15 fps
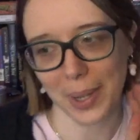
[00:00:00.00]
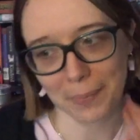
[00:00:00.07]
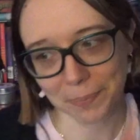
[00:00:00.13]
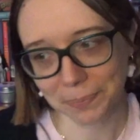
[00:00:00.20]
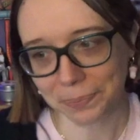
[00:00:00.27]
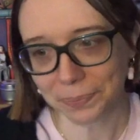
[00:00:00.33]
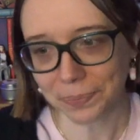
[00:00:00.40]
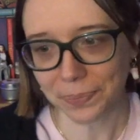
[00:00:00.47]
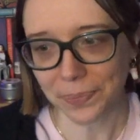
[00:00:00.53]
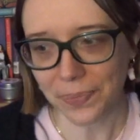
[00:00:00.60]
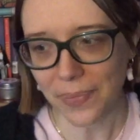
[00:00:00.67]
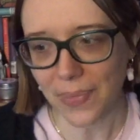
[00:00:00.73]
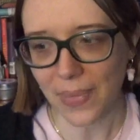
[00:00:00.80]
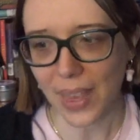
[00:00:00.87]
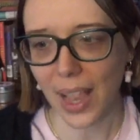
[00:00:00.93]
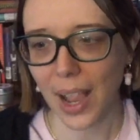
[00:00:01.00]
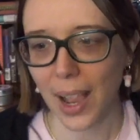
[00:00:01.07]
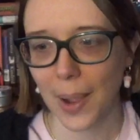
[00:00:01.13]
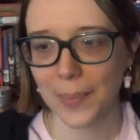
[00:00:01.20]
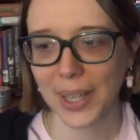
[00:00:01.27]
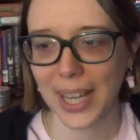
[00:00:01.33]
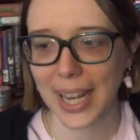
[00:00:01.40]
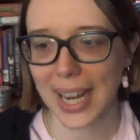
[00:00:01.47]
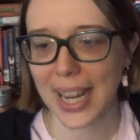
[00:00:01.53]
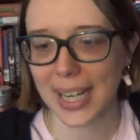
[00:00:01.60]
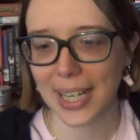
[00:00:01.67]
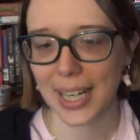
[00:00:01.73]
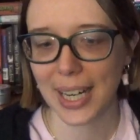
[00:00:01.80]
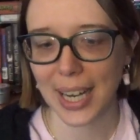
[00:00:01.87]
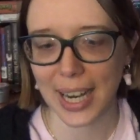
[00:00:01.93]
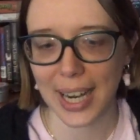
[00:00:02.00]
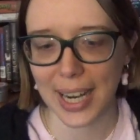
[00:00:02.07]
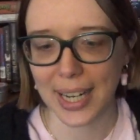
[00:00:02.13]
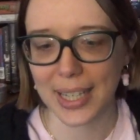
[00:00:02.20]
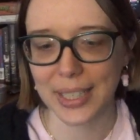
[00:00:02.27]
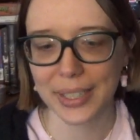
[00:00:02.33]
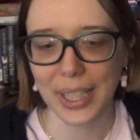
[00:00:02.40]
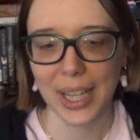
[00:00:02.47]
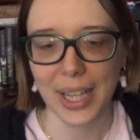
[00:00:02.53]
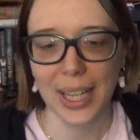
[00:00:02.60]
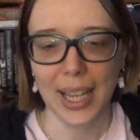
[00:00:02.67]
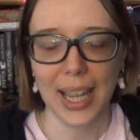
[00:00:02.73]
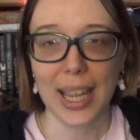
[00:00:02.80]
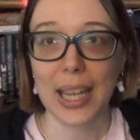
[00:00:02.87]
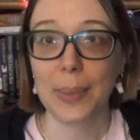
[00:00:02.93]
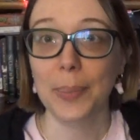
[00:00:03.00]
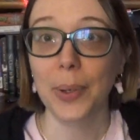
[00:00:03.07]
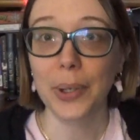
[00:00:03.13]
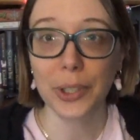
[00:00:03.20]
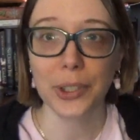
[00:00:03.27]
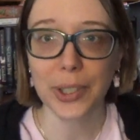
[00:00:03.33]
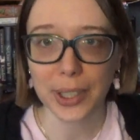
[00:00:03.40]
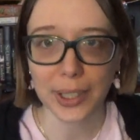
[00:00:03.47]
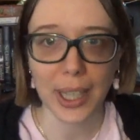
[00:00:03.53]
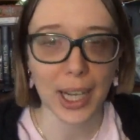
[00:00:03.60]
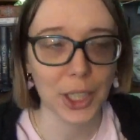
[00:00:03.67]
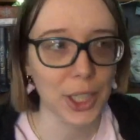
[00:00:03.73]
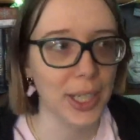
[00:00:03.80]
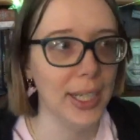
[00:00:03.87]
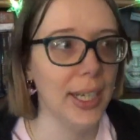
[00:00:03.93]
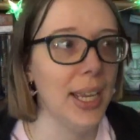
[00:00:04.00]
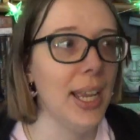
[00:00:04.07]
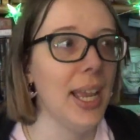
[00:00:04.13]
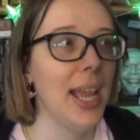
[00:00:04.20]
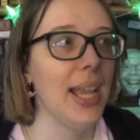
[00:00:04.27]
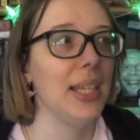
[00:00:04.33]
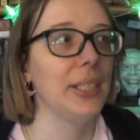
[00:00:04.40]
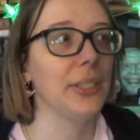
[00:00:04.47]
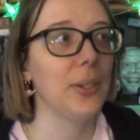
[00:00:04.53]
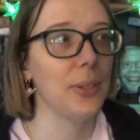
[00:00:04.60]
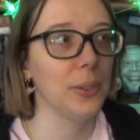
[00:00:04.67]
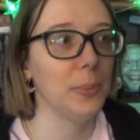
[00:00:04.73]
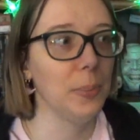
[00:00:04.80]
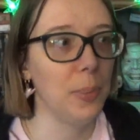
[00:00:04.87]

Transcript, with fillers: But um, it is a poetry collection. It's called